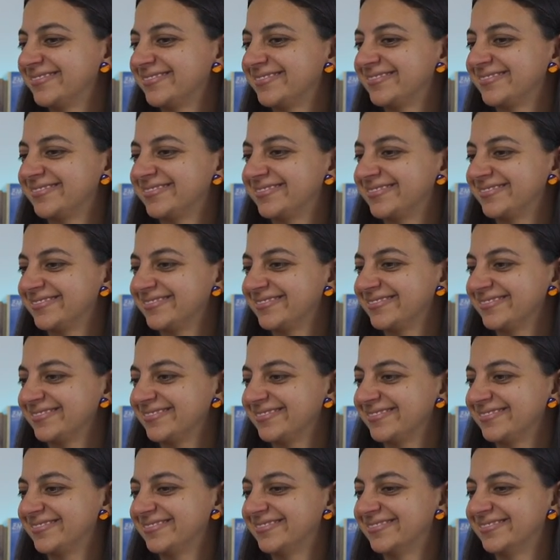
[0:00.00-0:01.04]

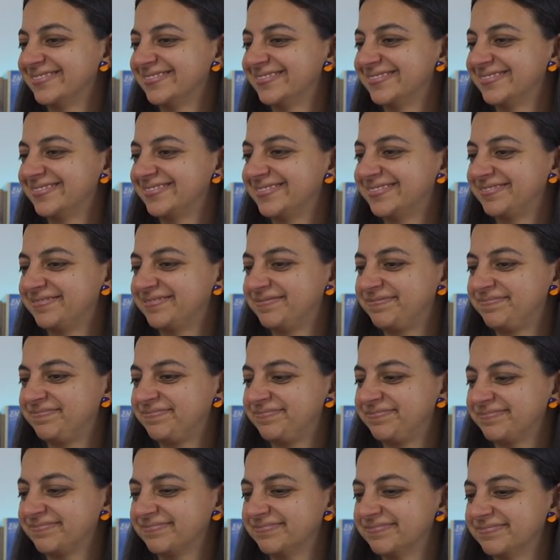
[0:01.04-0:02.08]

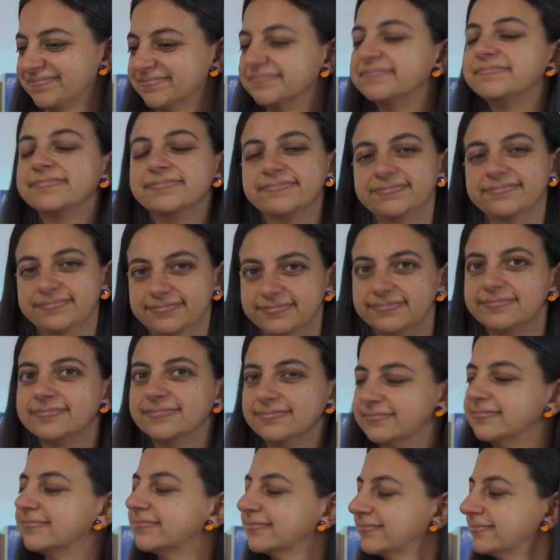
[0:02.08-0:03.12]

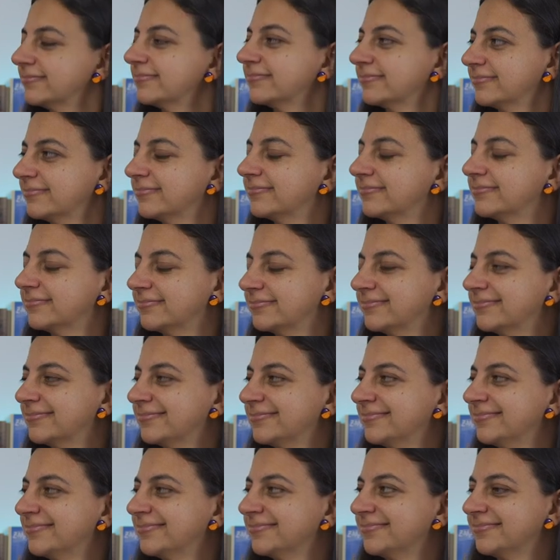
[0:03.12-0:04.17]

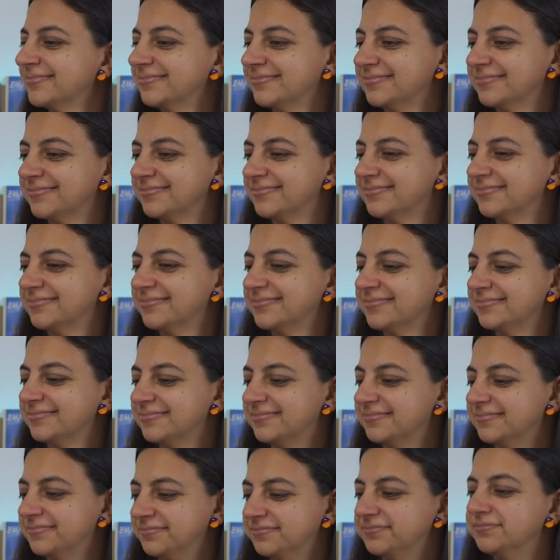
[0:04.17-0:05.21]

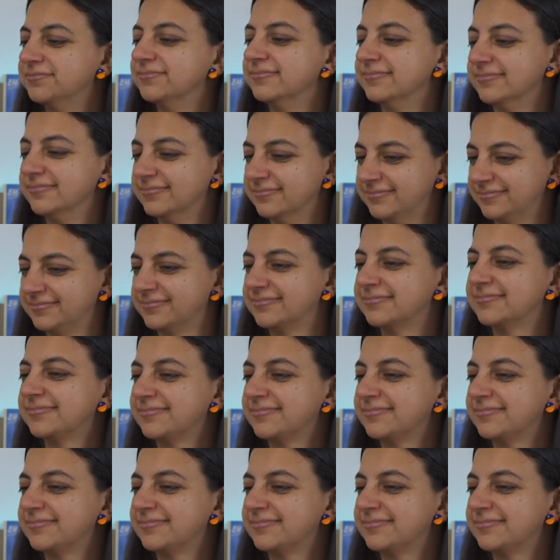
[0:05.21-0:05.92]
The person shown says nothing.